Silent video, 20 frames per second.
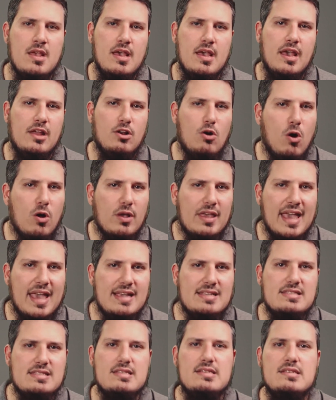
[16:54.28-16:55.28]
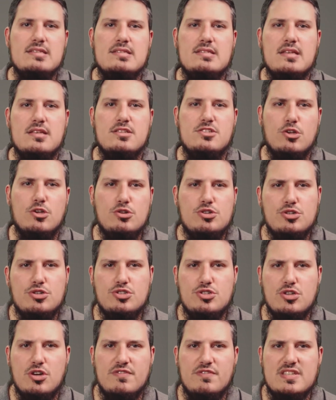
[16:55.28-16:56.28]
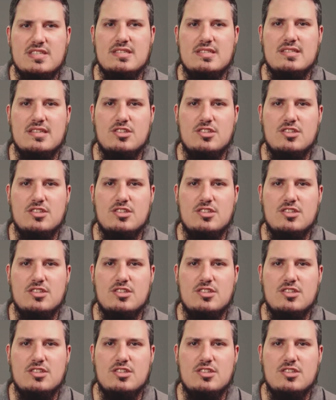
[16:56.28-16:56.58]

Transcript: In all cases, social services